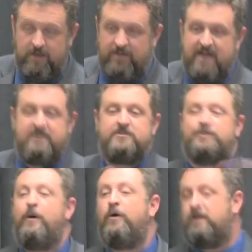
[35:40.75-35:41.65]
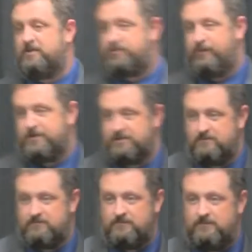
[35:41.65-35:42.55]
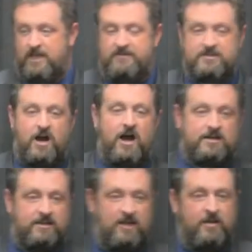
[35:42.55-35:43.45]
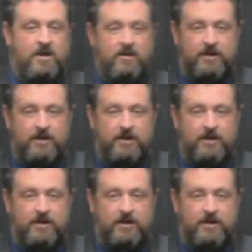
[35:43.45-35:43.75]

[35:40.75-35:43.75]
They haven't even spoken to this person. They haven't even talked to them.